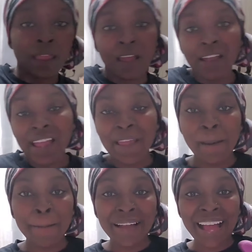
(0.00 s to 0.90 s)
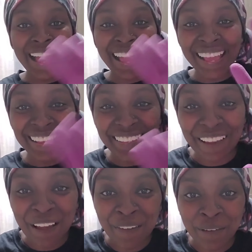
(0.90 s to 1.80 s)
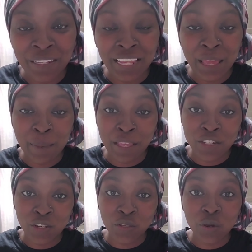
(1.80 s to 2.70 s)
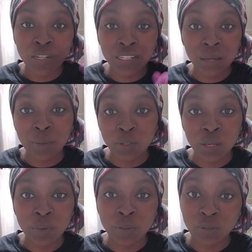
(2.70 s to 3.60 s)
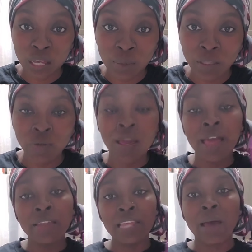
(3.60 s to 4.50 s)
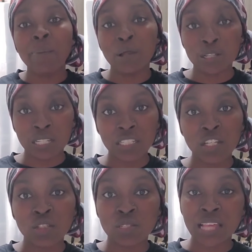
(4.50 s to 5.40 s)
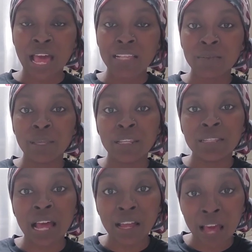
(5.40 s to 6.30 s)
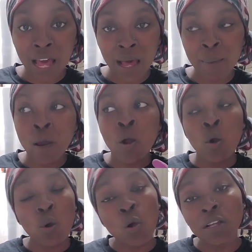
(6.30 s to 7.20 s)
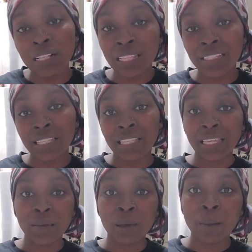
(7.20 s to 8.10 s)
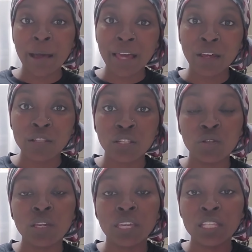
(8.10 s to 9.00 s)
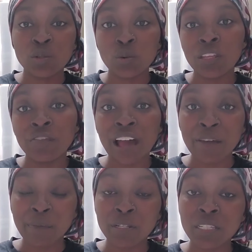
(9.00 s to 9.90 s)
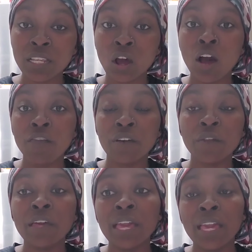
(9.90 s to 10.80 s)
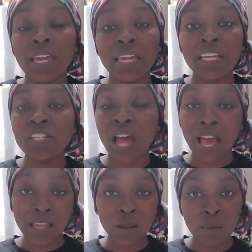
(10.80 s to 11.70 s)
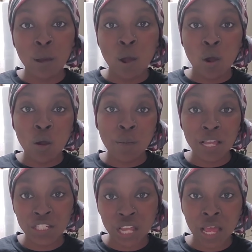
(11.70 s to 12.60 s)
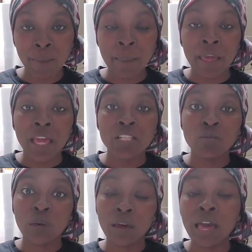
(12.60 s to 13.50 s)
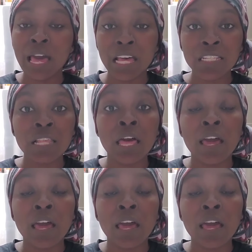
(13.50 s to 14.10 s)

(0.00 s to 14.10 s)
All right, bye. Y'all have a good day, and make sure you go to www.pearlsessentialscosmetics.com or click the link in my bio so you can get 25% off of each item on my shop, as well as